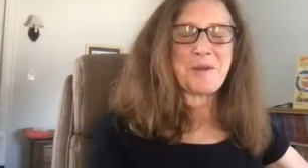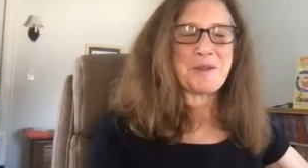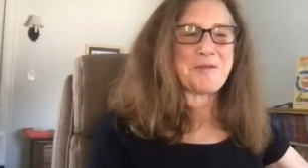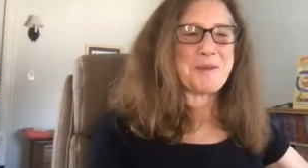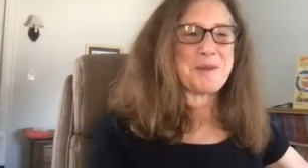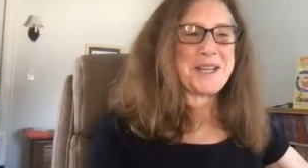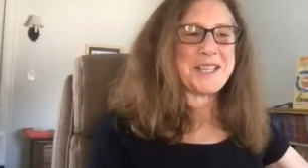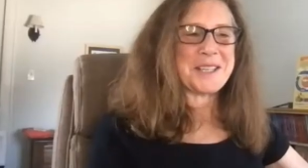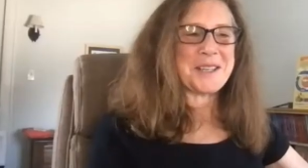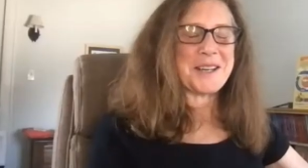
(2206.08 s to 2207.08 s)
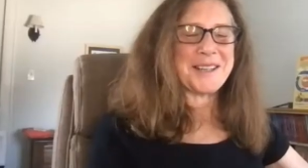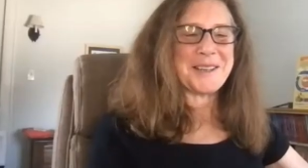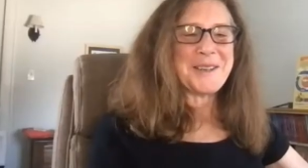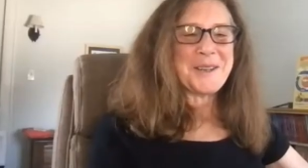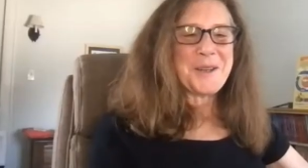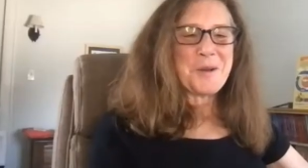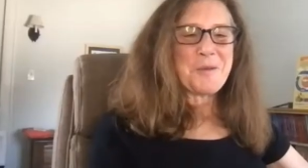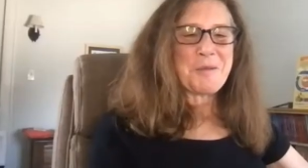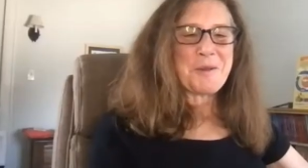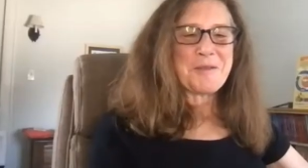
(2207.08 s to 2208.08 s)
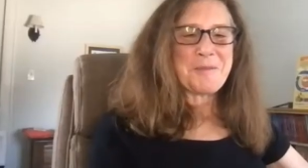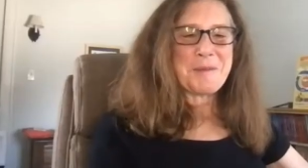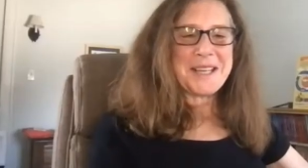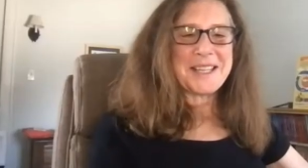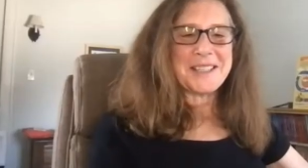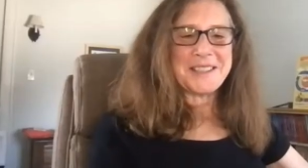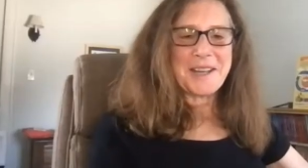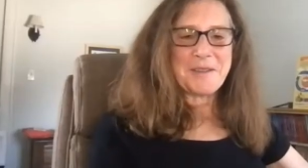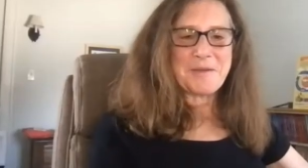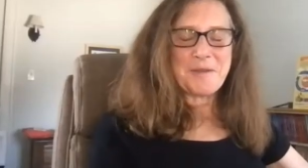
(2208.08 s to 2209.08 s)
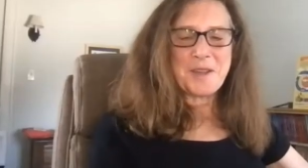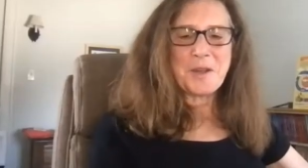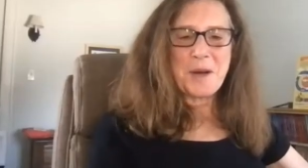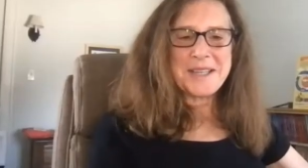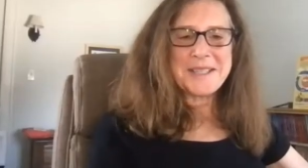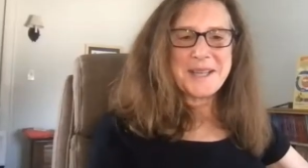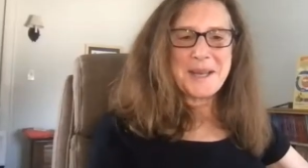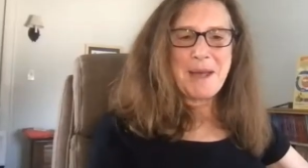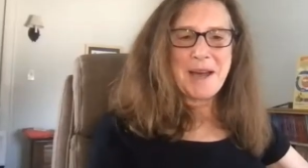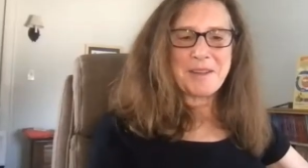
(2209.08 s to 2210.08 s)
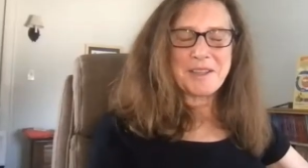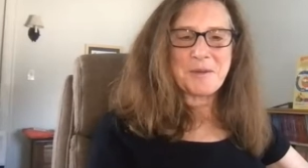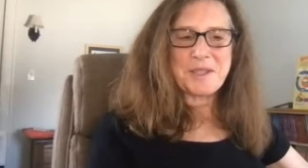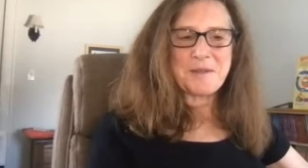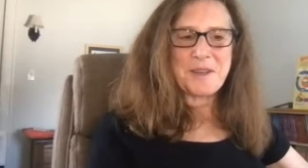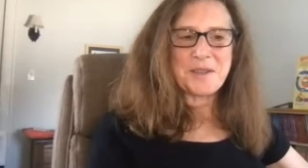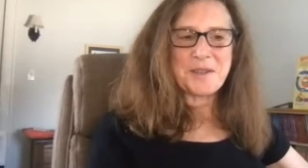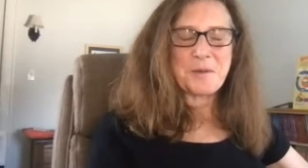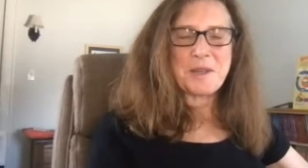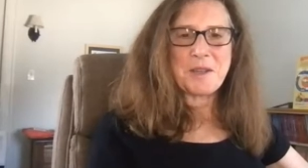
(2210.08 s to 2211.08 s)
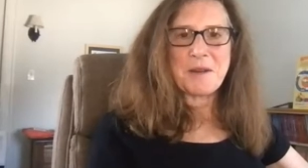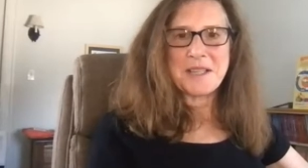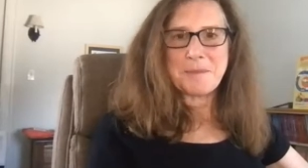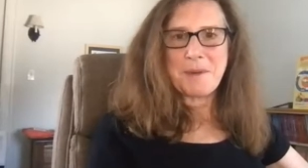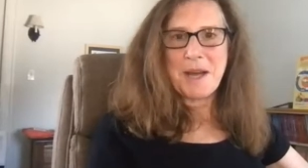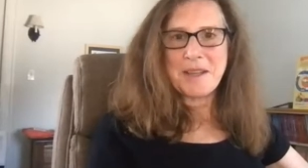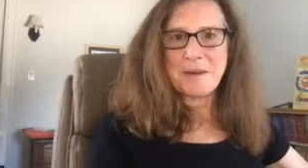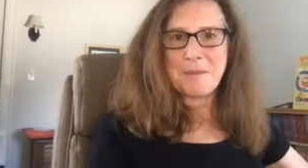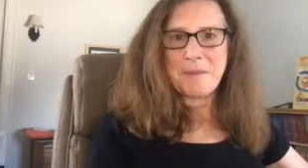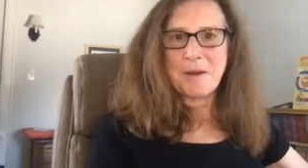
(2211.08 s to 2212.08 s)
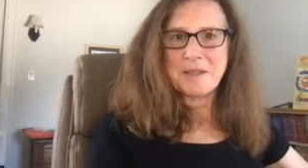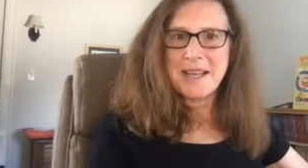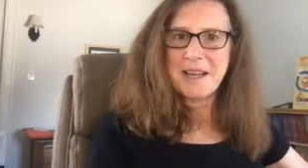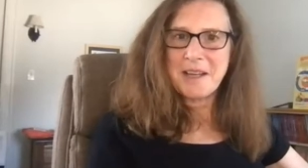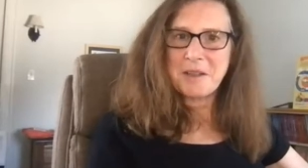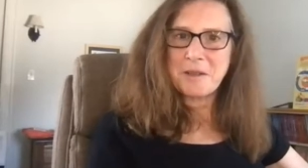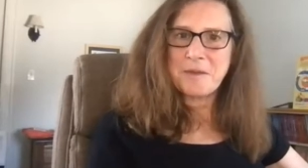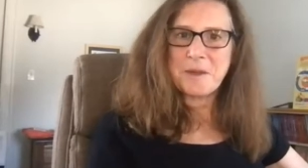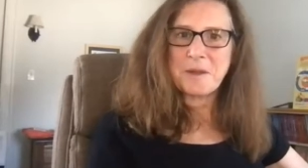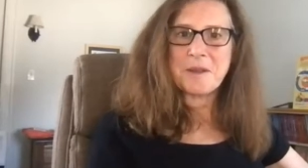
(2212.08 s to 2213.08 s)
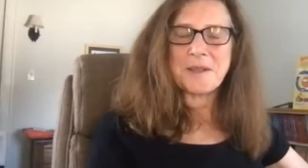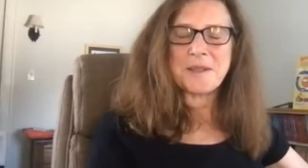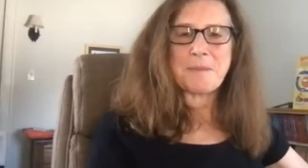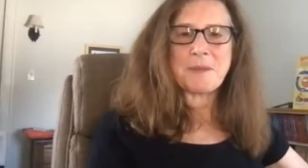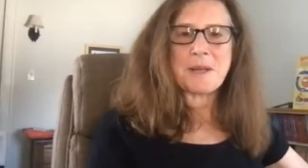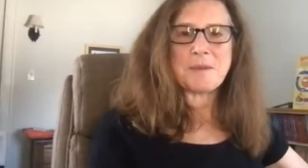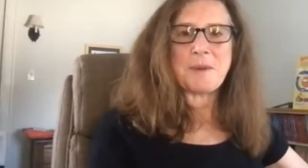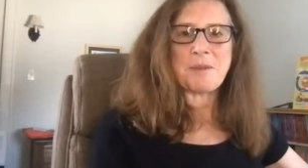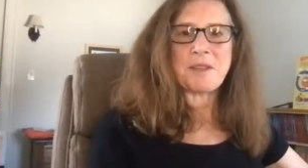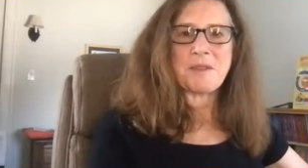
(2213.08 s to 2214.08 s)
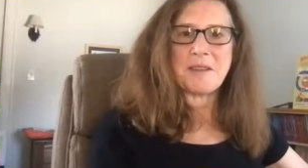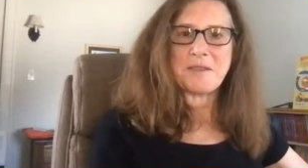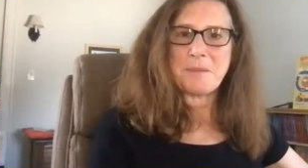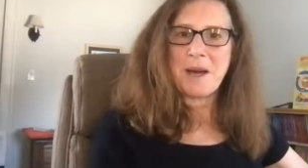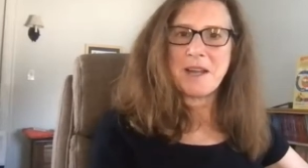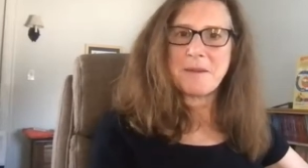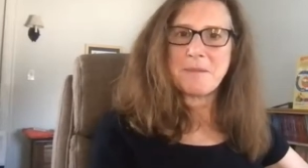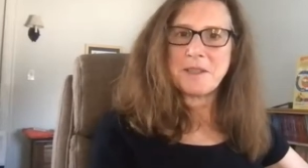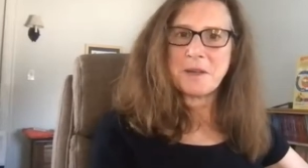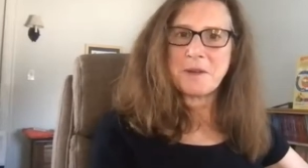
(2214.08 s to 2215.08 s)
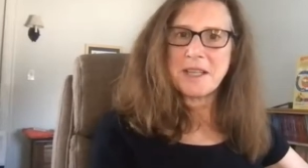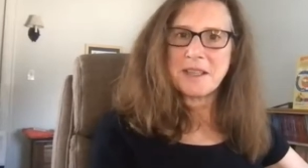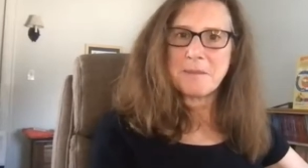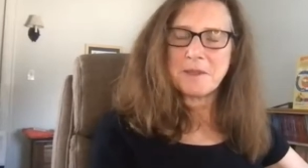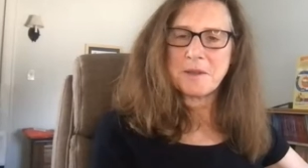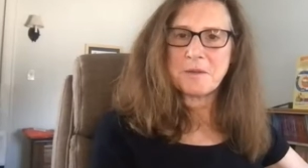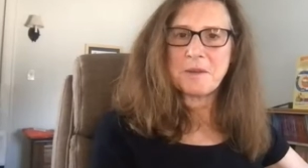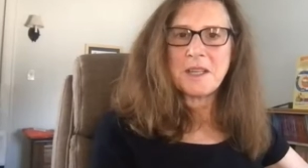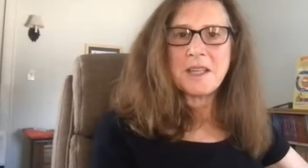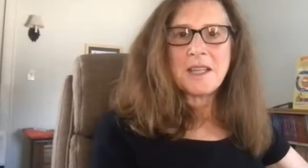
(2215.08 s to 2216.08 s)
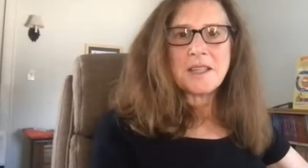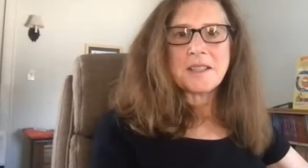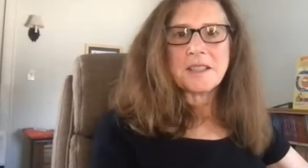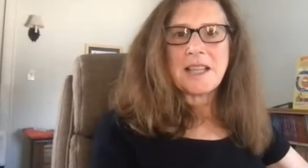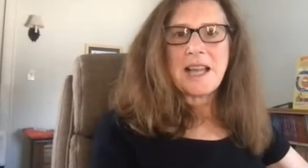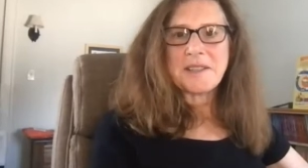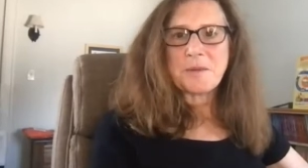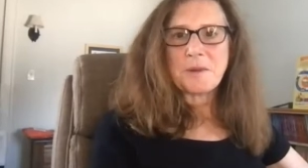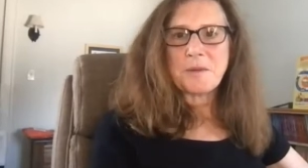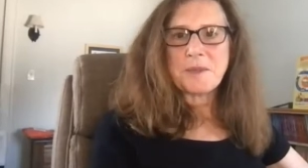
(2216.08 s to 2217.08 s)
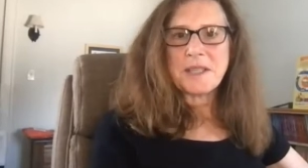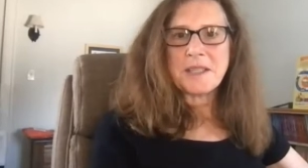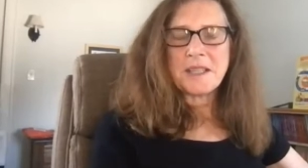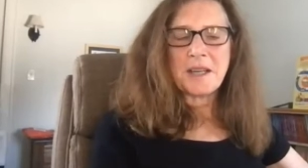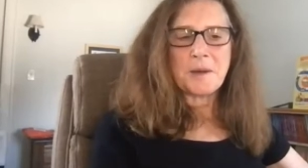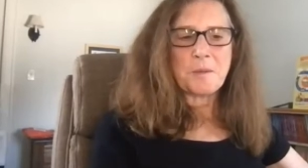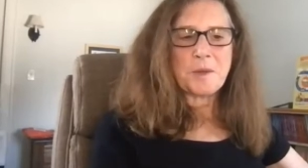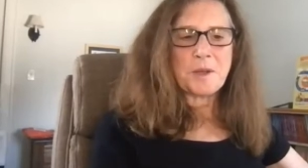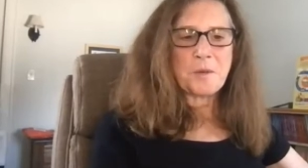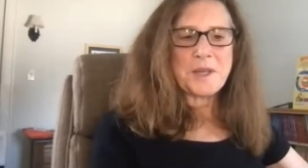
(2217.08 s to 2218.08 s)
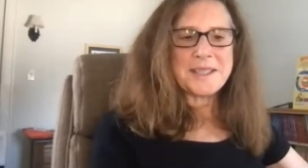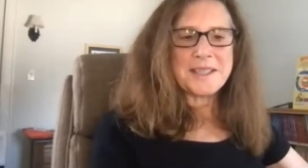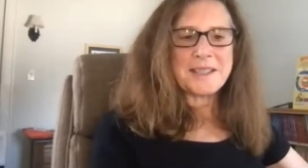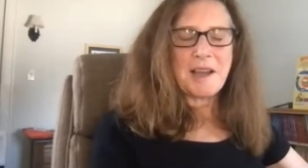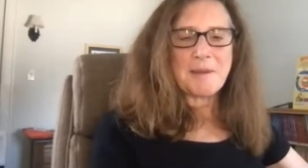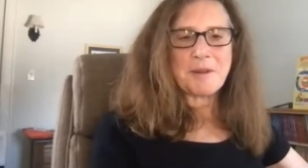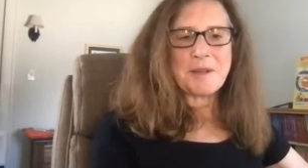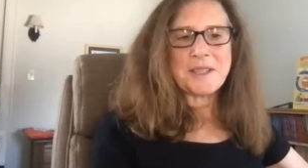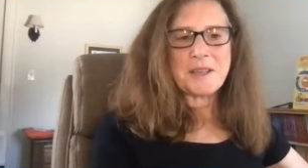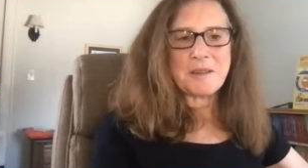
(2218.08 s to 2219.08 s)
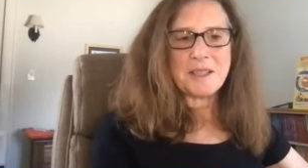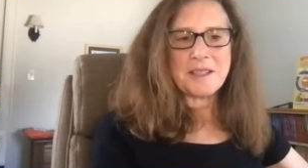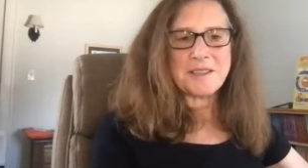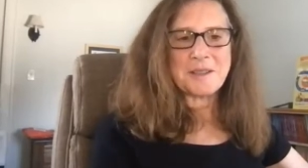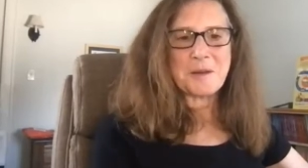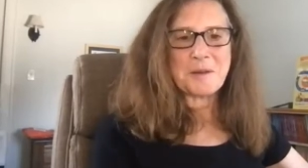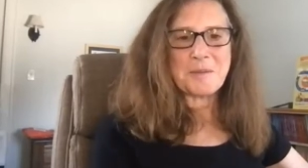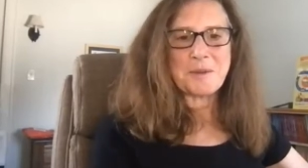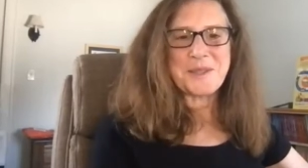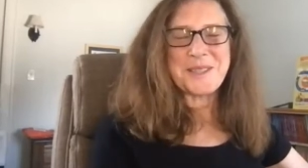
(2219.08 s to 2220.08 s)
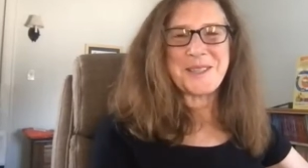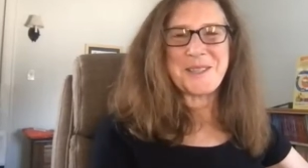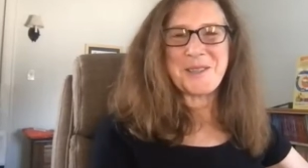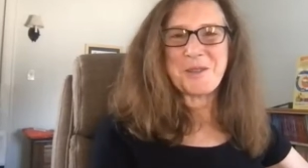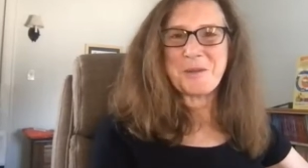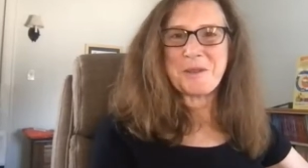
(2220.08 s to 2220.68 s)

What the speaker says: would have been making a lot of noise about it. Those of us who either had to buy them ourselves, or sometimes people even have to buy them and donate them to classrooms. And you know, we see libraries carrying decodables as an issue